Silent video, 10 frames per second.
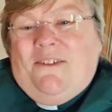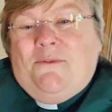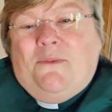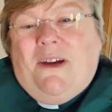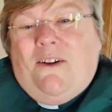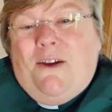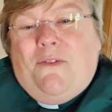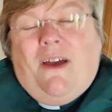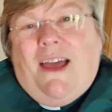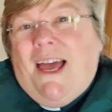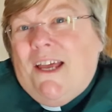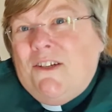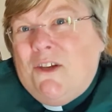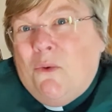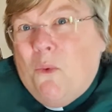Wherever
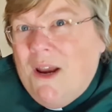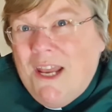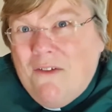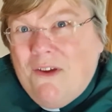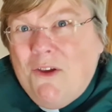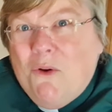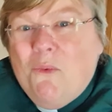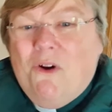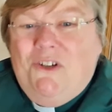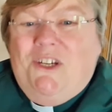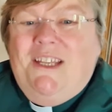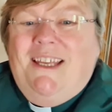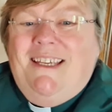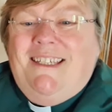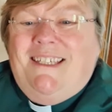and whenever you're watching
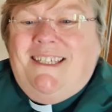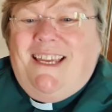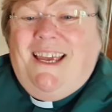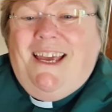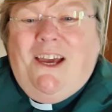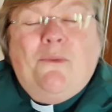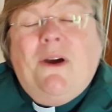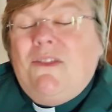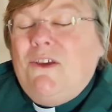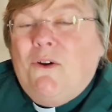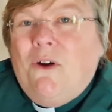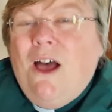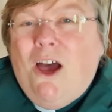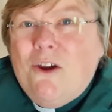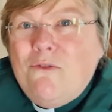this, whether you're
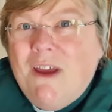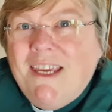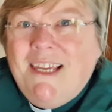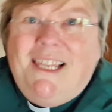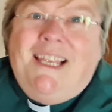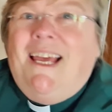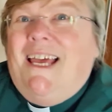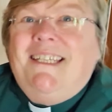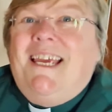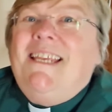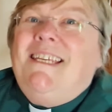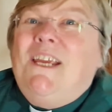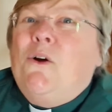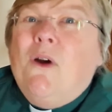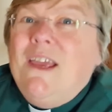a regular
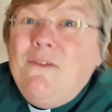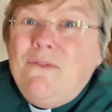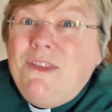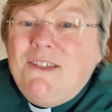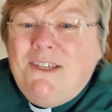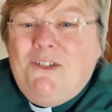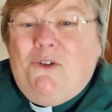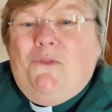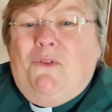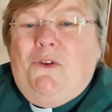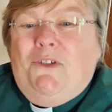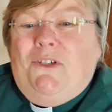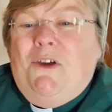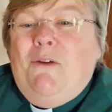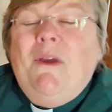attendee or if this is your first
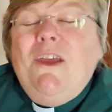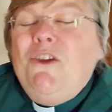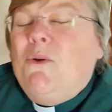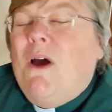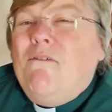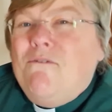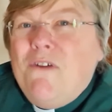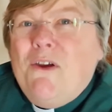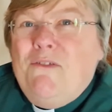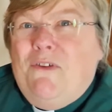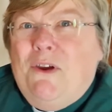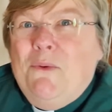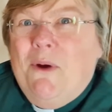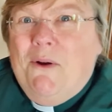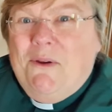time, you are very, very
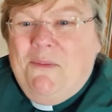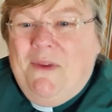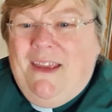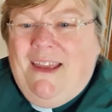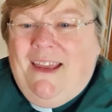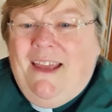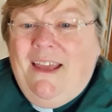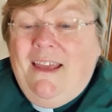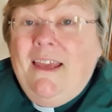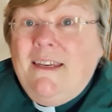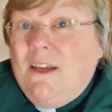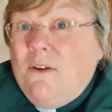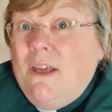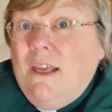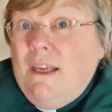welcome here.
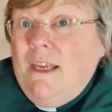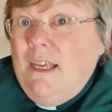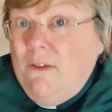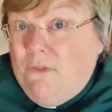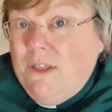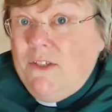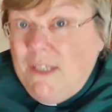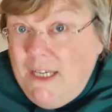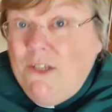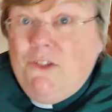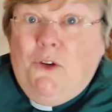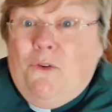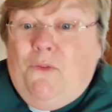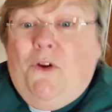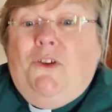Now, if this is
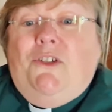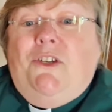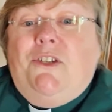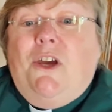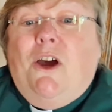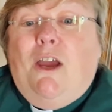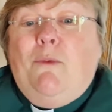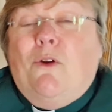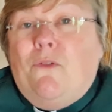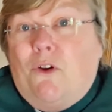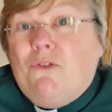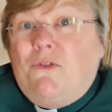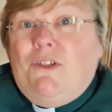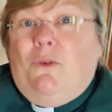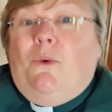your first time, your first
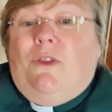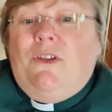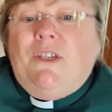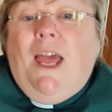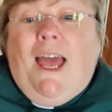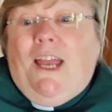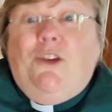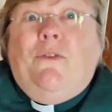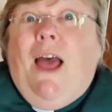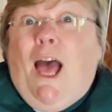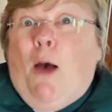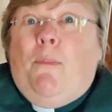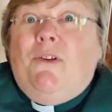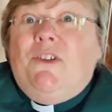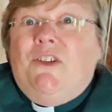visit with us, and you've
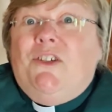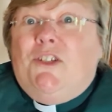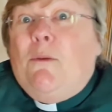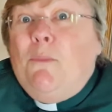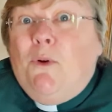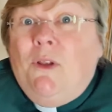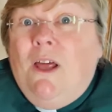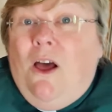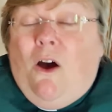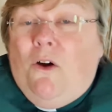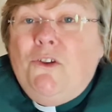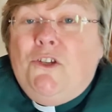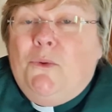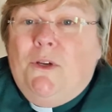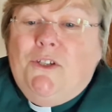happened to stumble
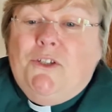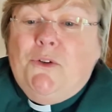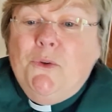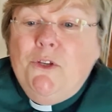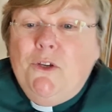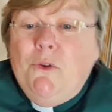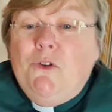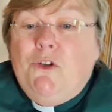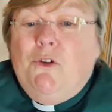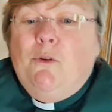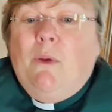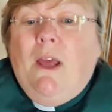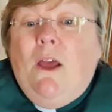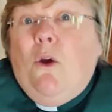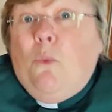onto us through YouTube,
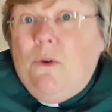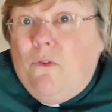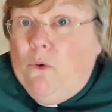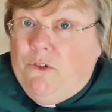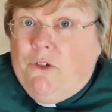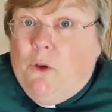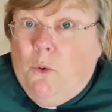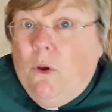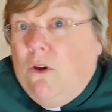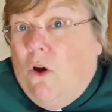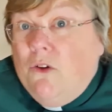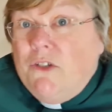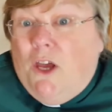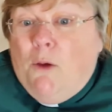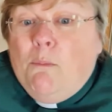we've also
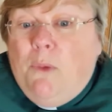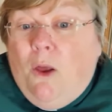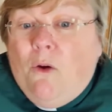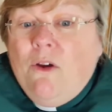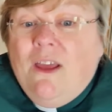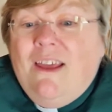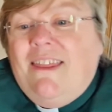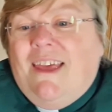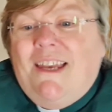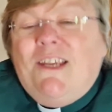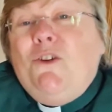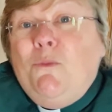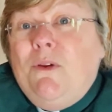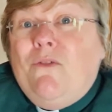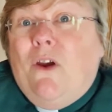got a blog that
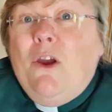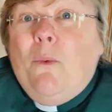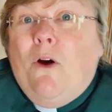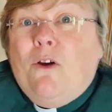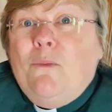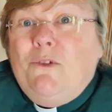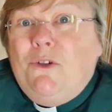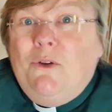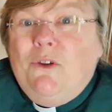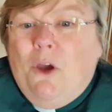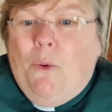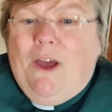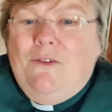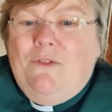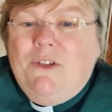you'd be very welcome to go
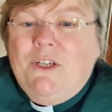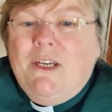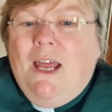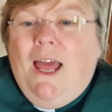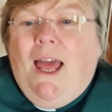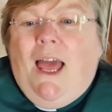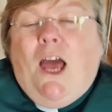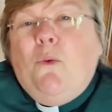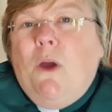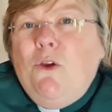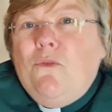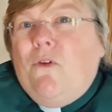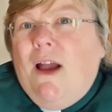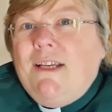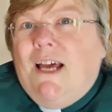and visit, and where you'll
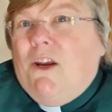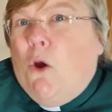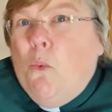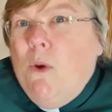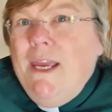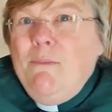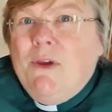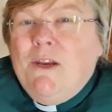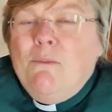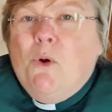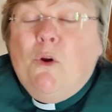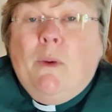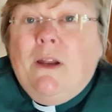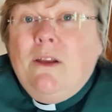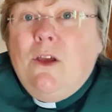find out a wee bit more
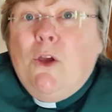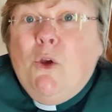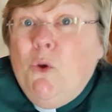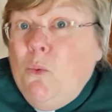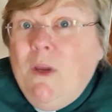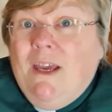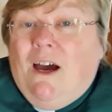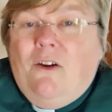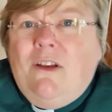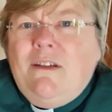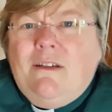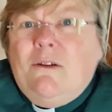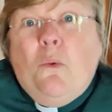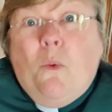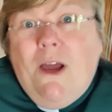about who we are and
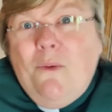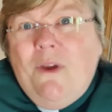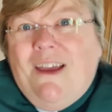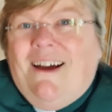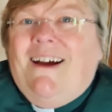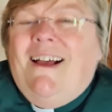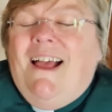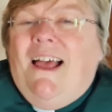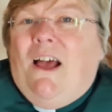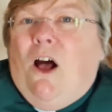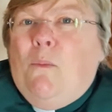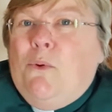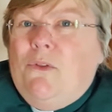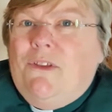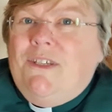where we are. I'll
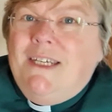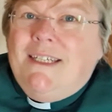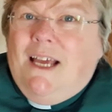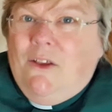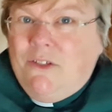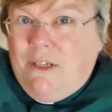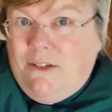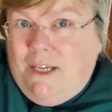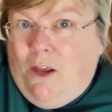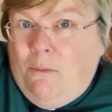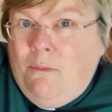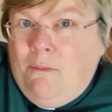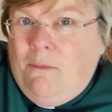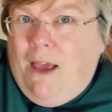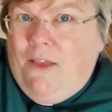put the details down
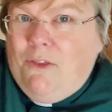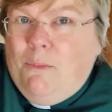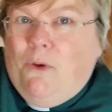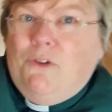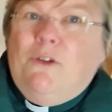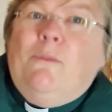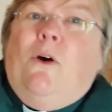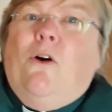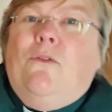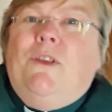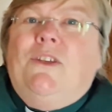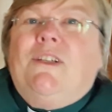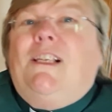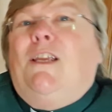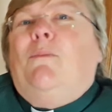at the bottom of this
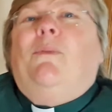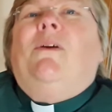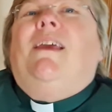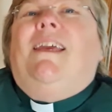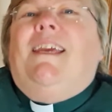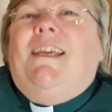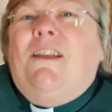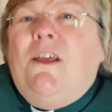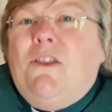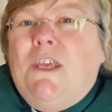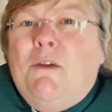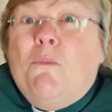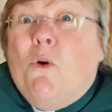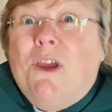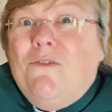clip in the
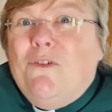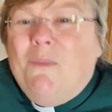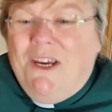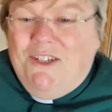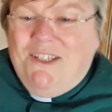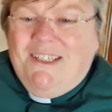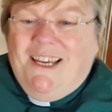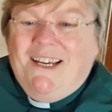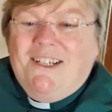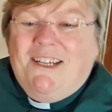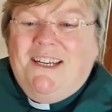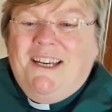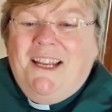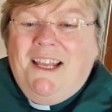more information section.